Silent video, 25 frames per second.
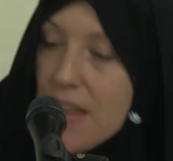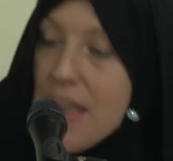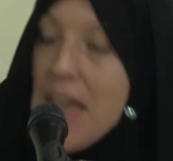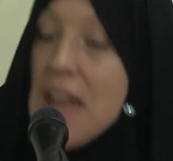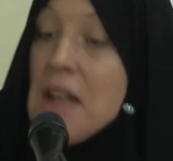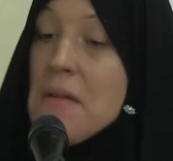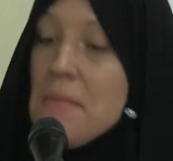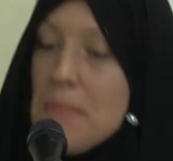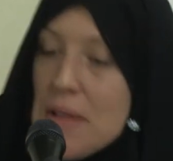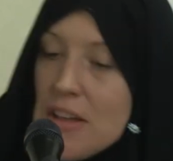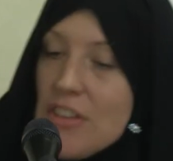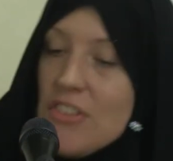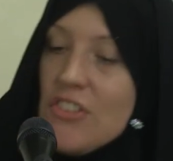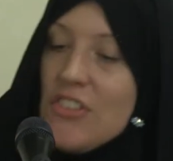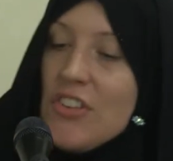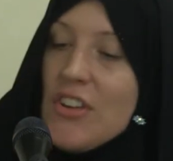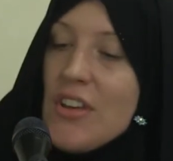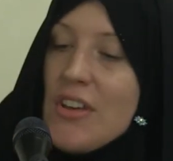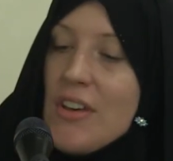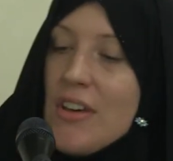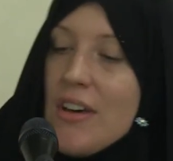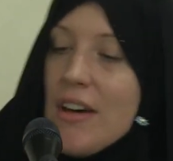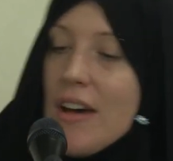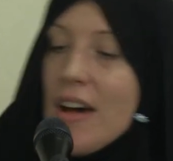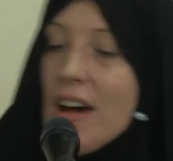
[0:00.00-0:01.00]
enemies
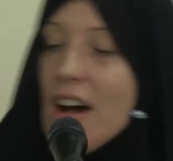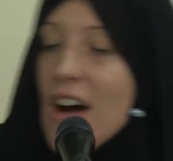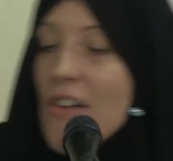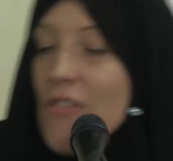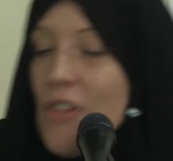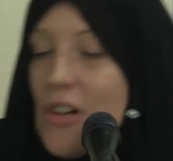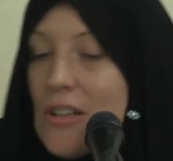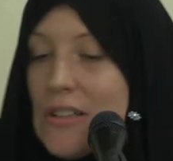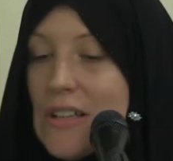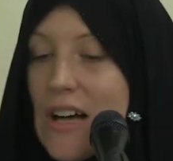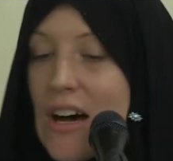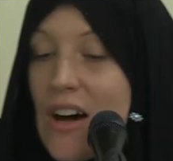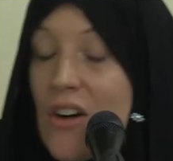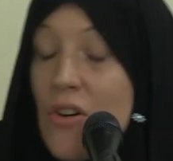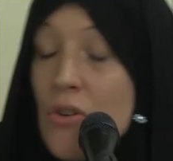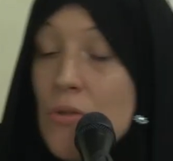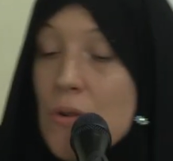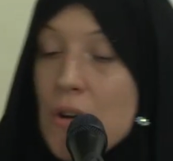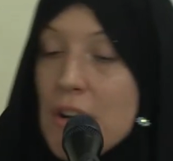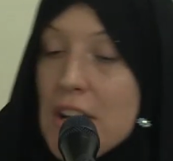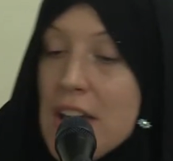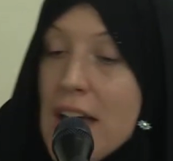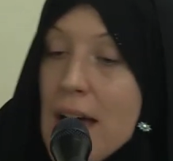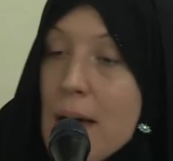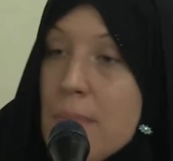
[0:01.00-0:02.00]
of Allah who
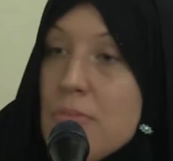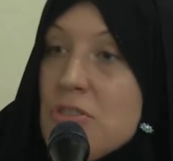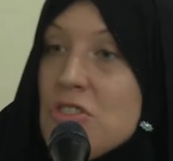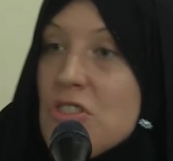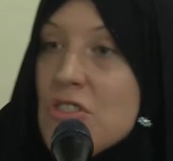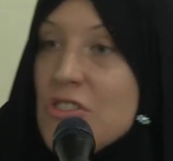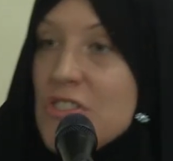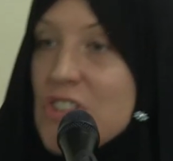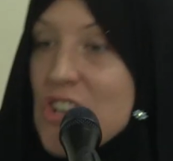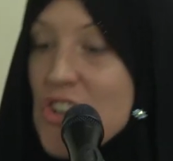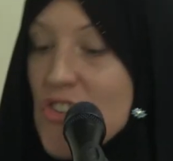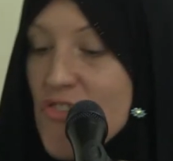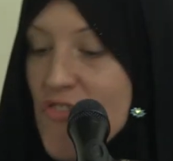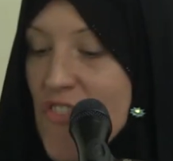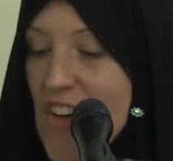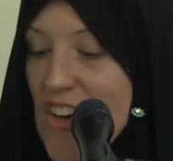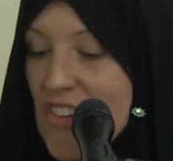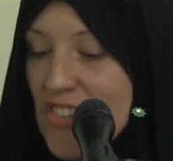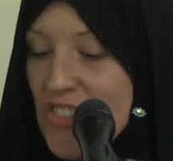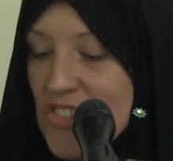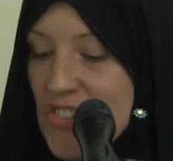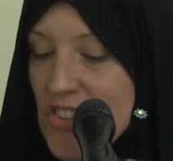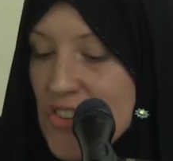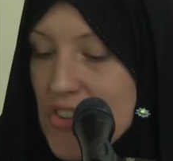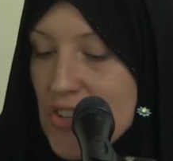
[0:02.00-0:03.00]
were captured
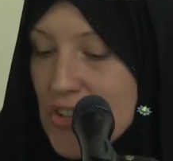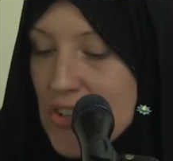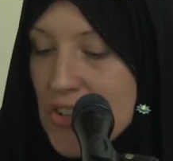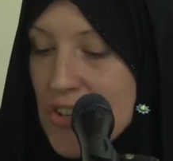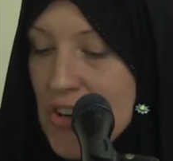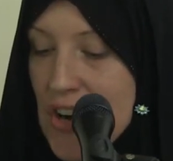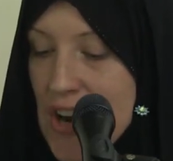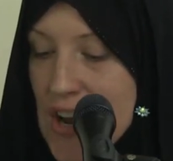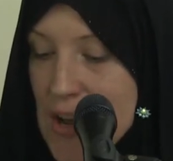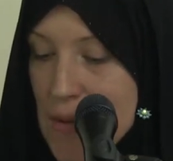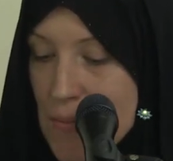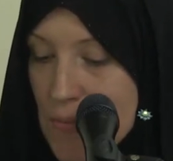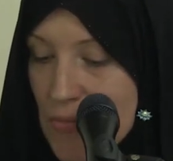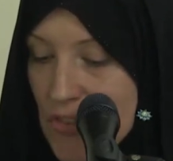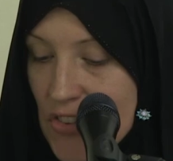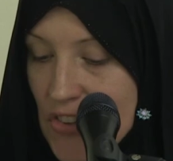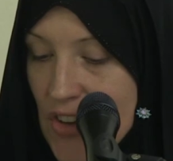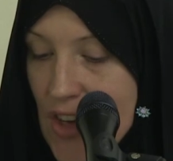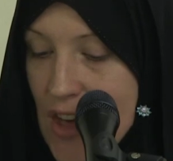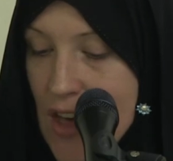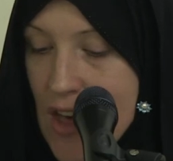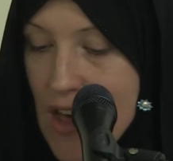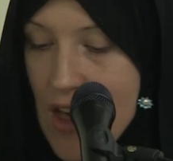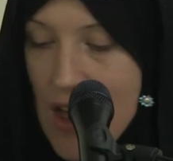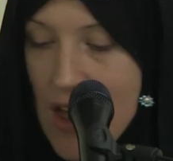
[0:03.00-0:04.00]
confess to their crimes.